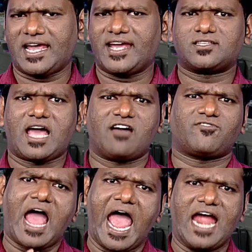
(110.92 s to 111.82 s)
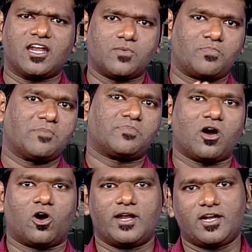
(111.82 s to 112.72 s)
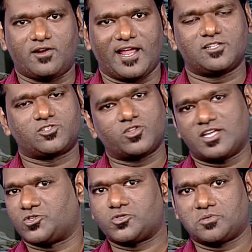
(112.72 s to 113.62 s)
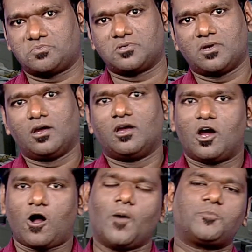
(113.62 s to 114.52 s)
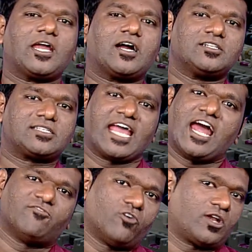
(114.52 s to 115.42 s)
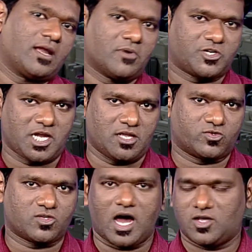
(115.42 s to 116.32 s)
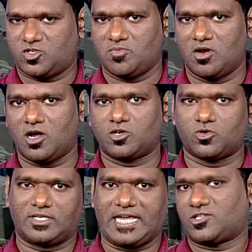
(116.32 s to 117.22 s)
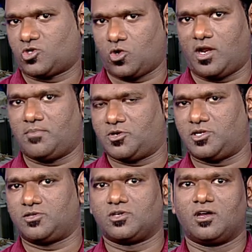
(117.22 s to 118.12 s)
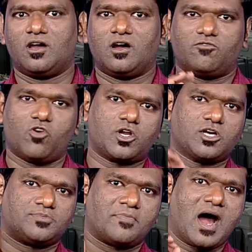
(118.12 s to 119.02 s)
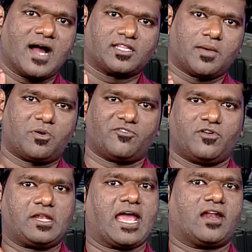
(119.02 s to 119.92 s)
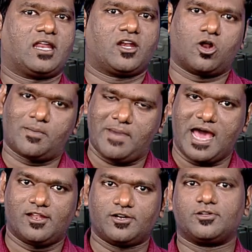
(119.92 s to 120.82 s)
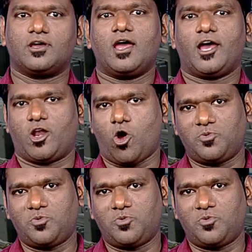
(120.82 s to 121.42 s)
states have added paper audit trails to their systems. Optical scan voting machines are similar to test scoring machines. Voters mark their preferred candidate on a ballot. An